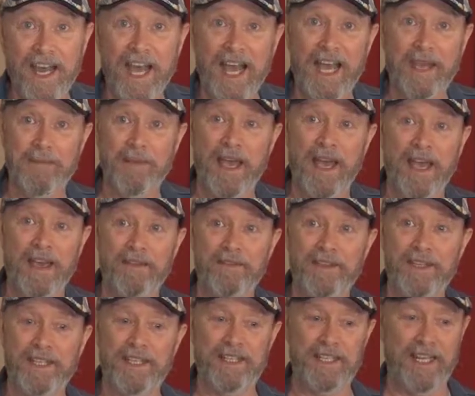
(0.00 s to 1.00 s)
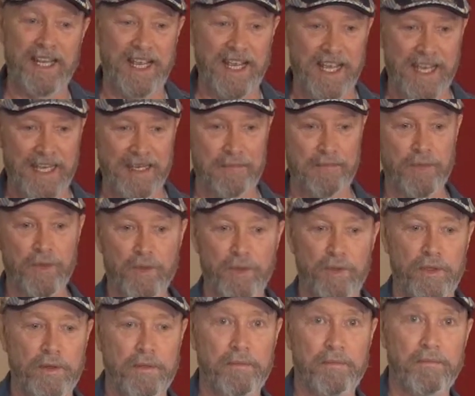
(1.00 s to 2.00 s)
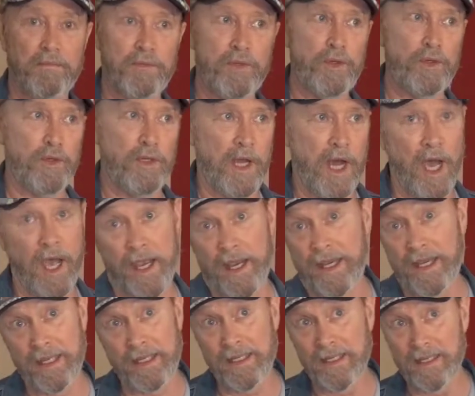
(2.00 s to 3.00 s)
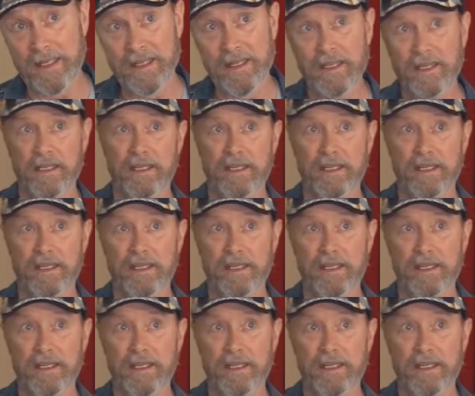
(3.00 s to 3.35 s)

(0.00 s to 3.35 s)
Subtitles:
I'm having a Modine